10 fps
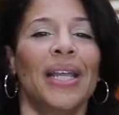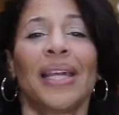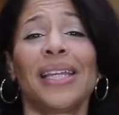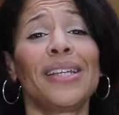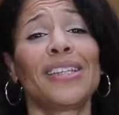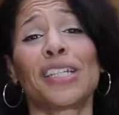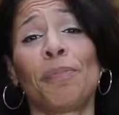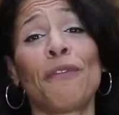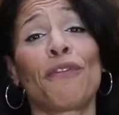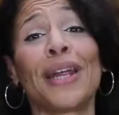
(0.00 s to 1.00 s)
that you just
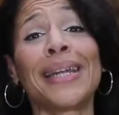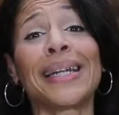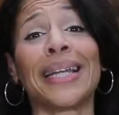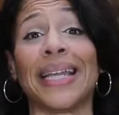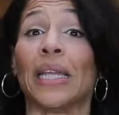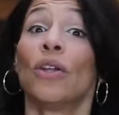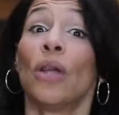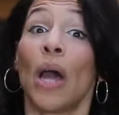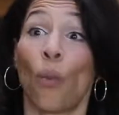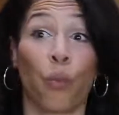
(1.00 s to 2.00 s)
be friendly
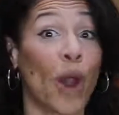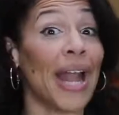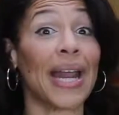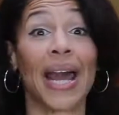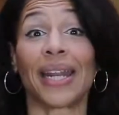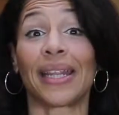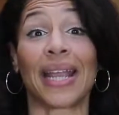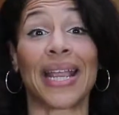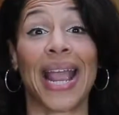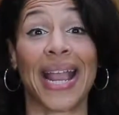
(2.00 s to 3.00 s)
right out of the
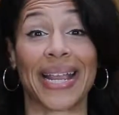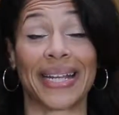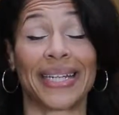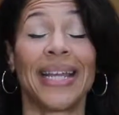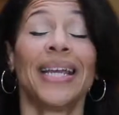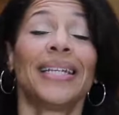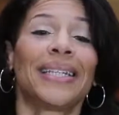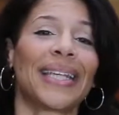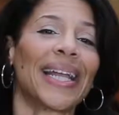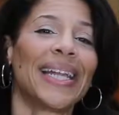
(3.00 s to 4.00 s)
gate.
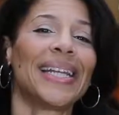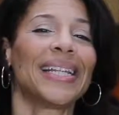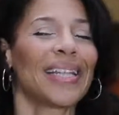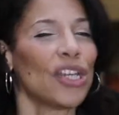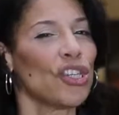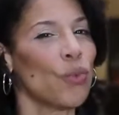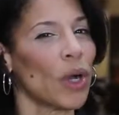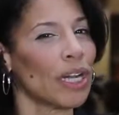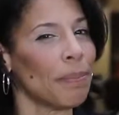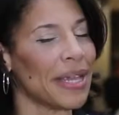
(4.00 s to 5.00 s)
Second is you
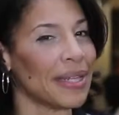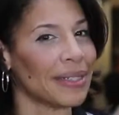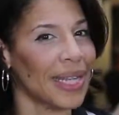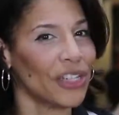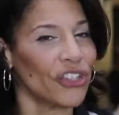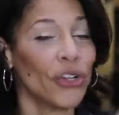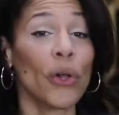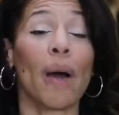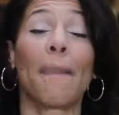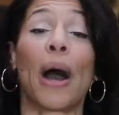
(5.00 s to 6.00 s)
want to be
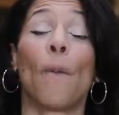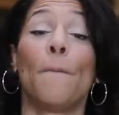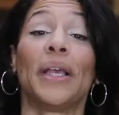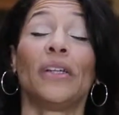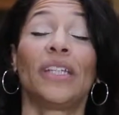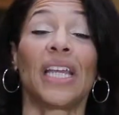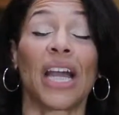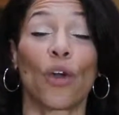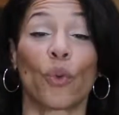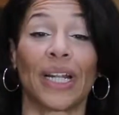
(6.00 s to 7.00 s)
intentional about building
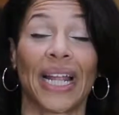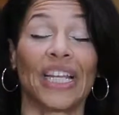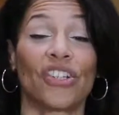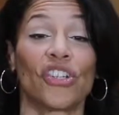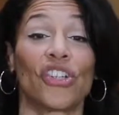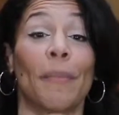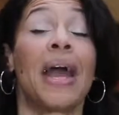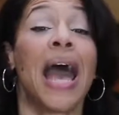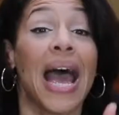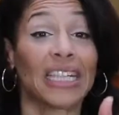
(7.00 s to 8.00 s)
a relationship,
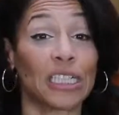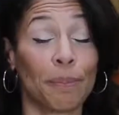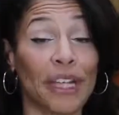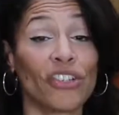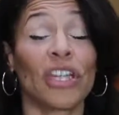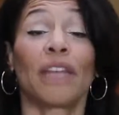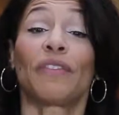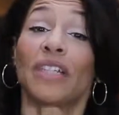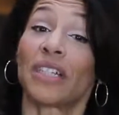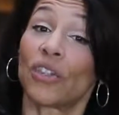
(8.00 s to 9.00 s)
especially if
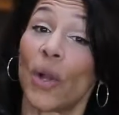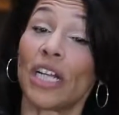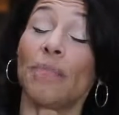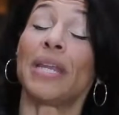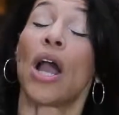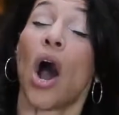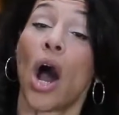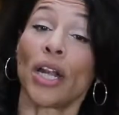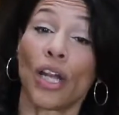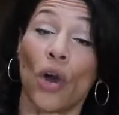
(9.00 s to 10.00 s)
this is going to be
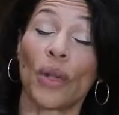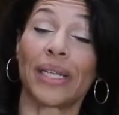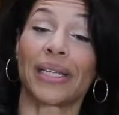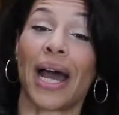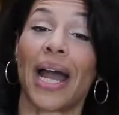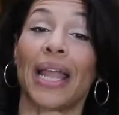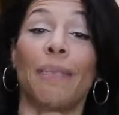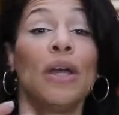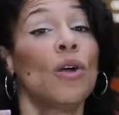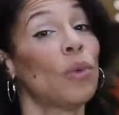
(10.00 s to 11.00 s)
ongoing
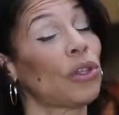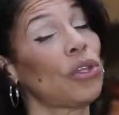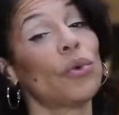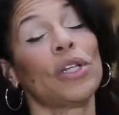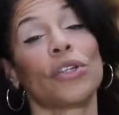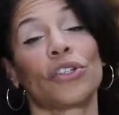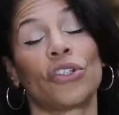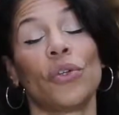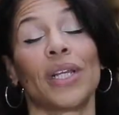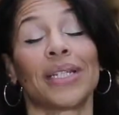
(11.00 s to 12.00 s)
time with you and your
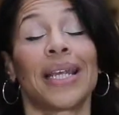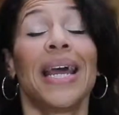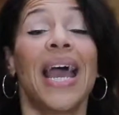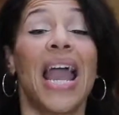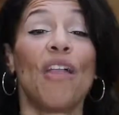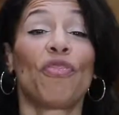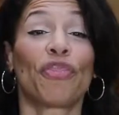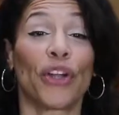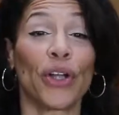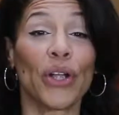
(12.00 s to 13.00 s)
students. And
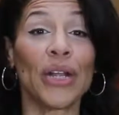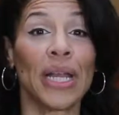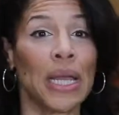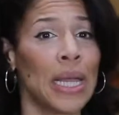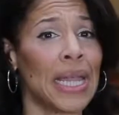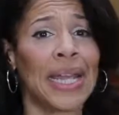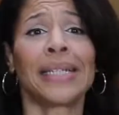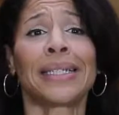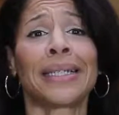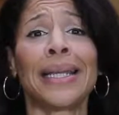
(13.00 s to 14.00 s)
third,
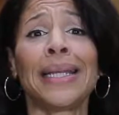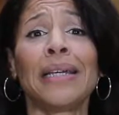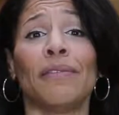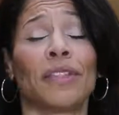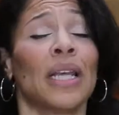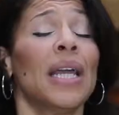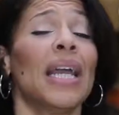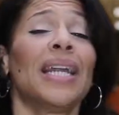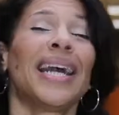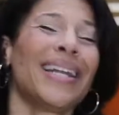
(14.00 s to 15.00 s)
incentives.
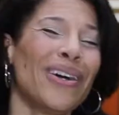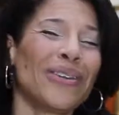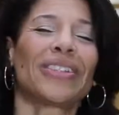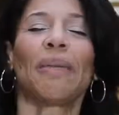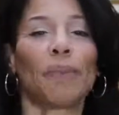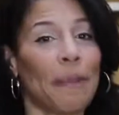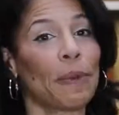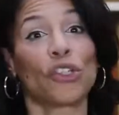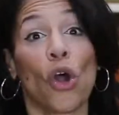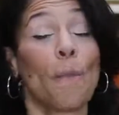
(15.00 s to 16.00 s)
And I know some
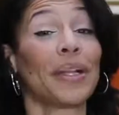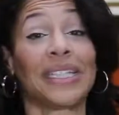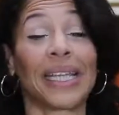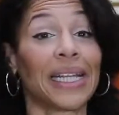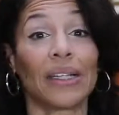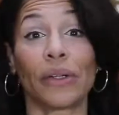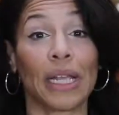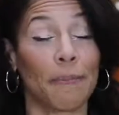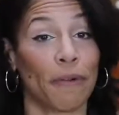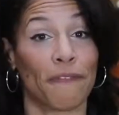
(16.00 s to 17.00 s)
people don't
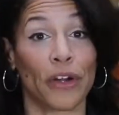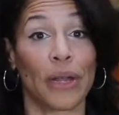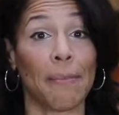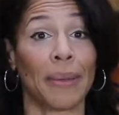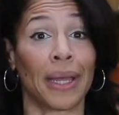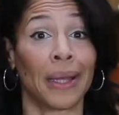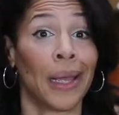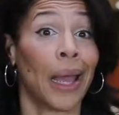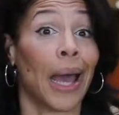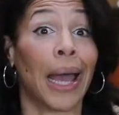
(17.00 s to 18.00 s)
particularly prefer it, but
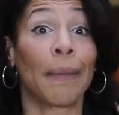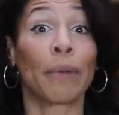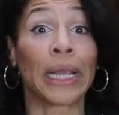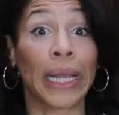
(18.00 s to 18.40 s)
I bring